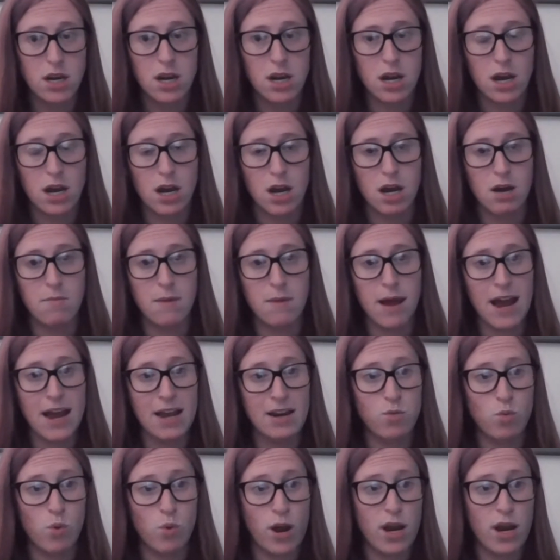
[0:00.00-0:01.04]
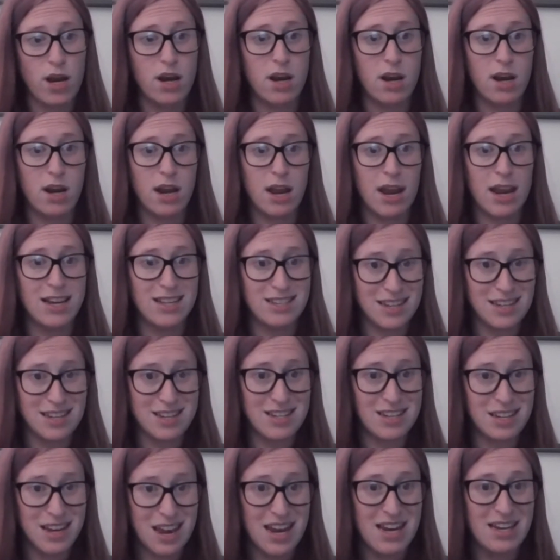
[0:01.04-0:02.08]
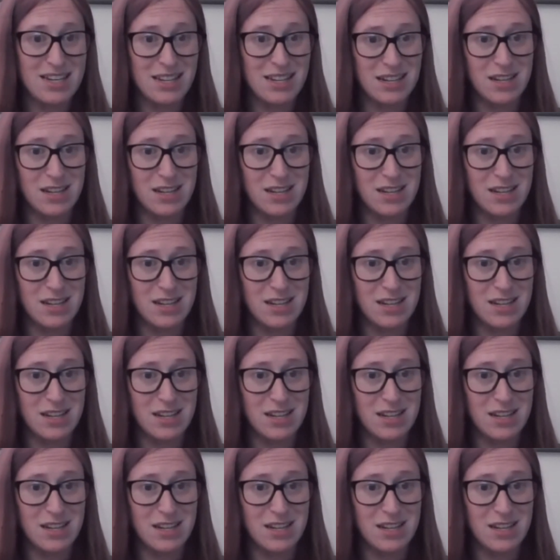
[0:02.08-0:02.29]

And when existing heating